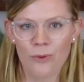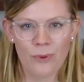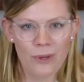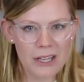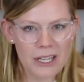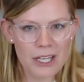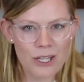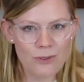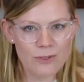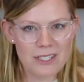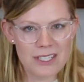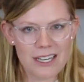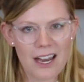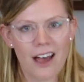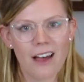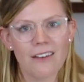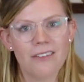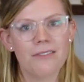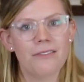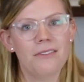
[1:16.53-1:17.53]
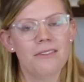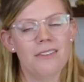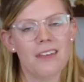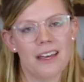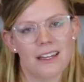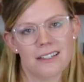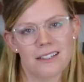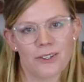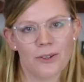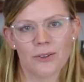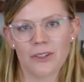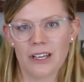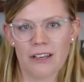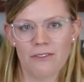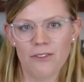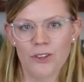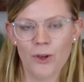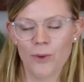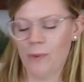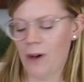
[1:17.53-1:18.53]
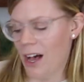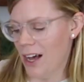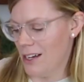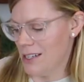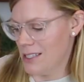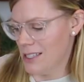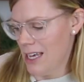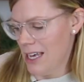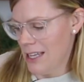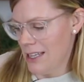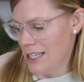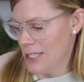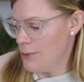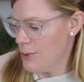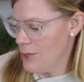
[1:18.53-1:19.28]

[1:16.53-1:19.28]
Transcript: Really cute stuff that's only a few bucks. This